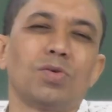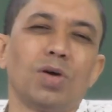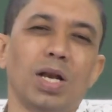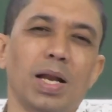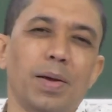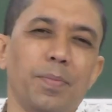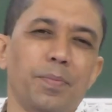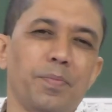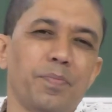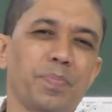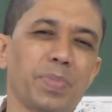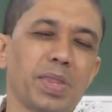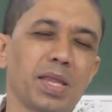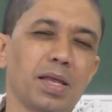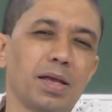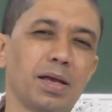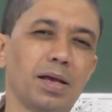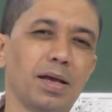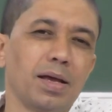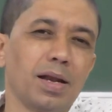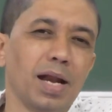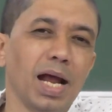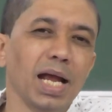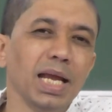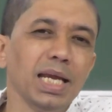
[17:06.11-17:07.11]
column
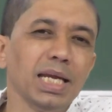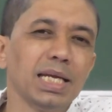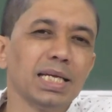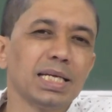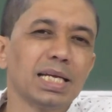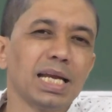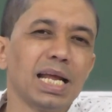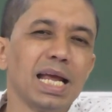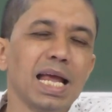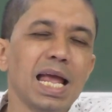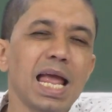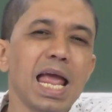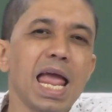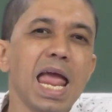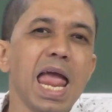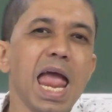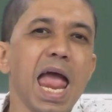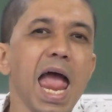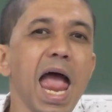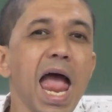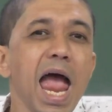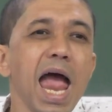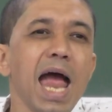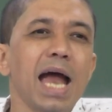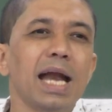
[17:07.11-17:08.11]
right
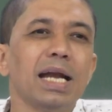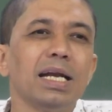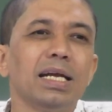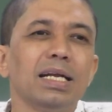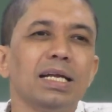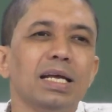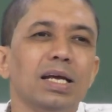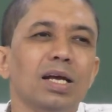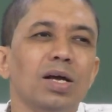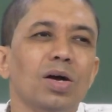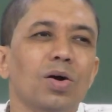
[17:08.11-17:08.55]
and